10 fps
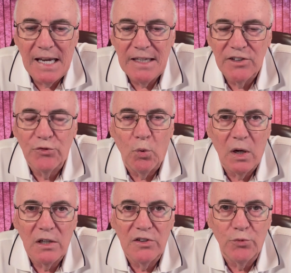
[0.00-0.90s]
and its
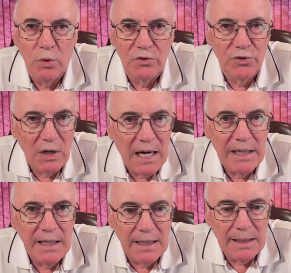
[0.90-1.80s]
waters will
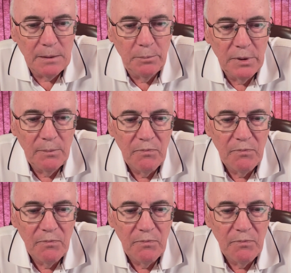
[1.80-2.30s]
dry up,